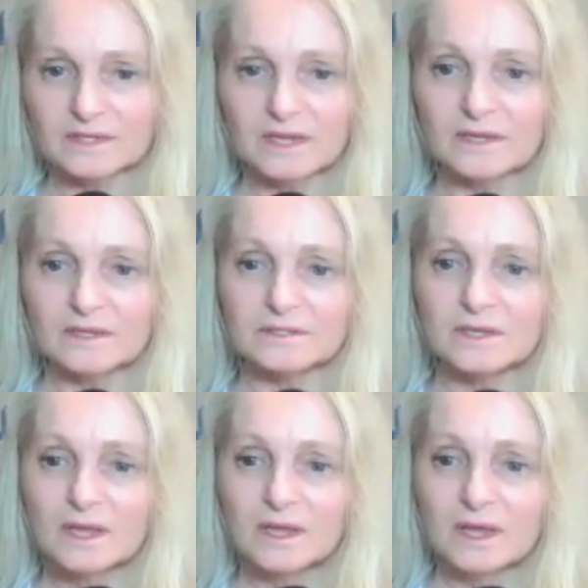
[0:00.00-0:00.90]
it is.
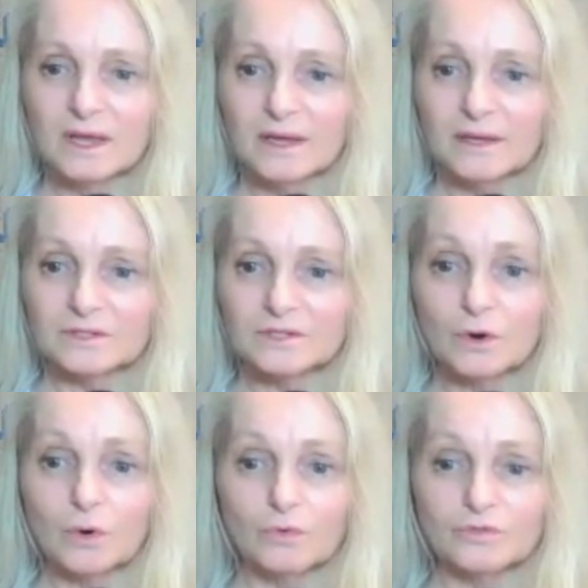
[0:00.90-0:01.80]
And
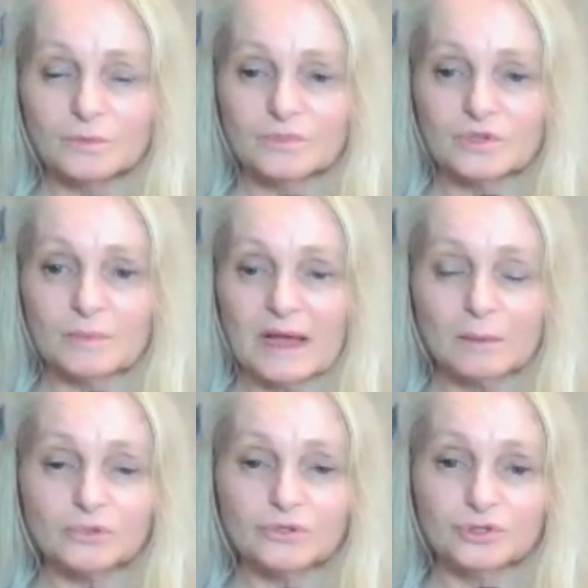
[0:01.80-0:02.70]
so to be
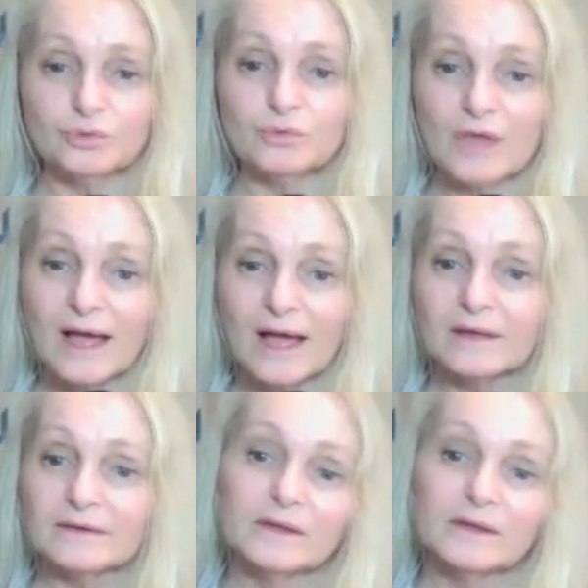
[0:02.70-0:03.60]
able to do
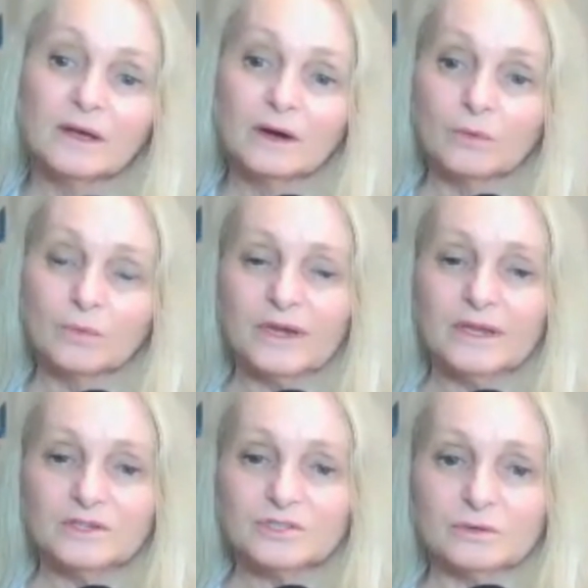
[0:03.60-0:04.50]
that, we
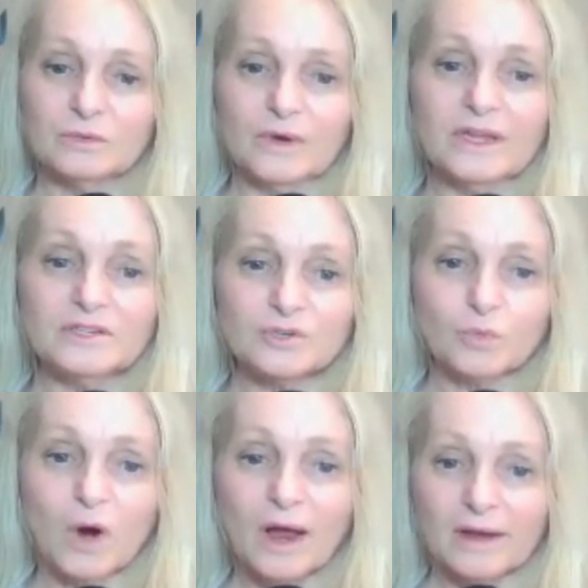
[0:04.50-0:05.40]
need to
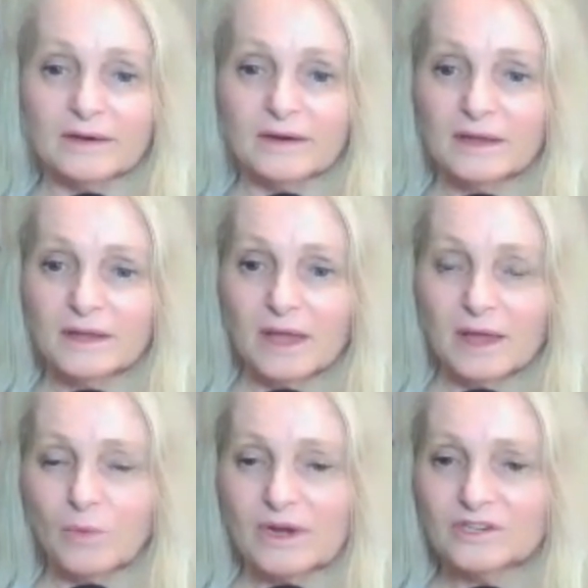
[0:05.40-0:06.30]
run,
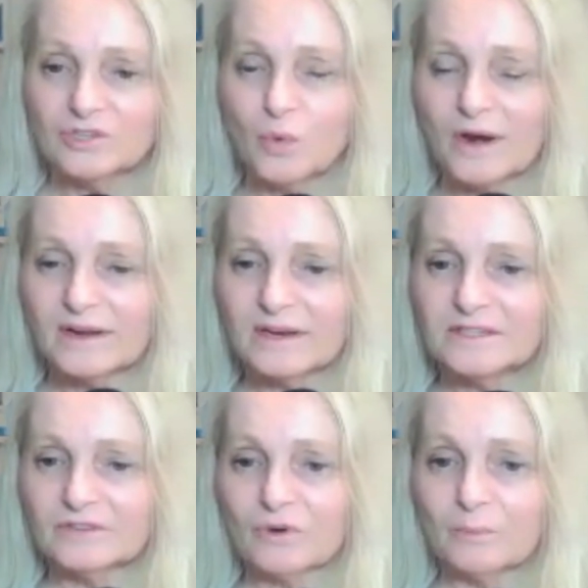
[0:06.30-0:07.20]
and we need to run at a
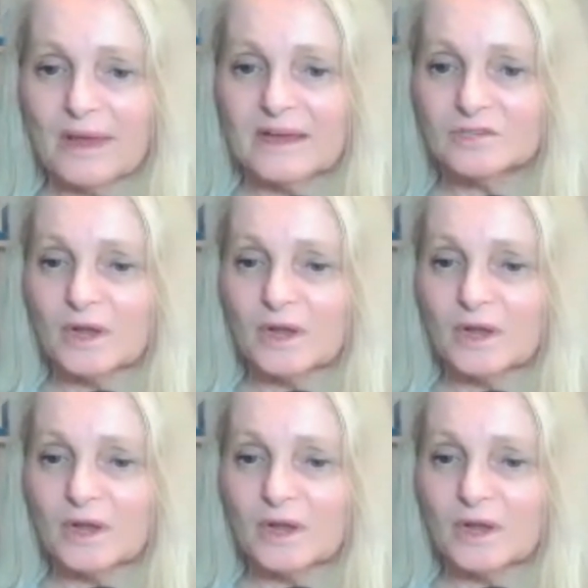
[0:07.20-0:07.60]
different pace.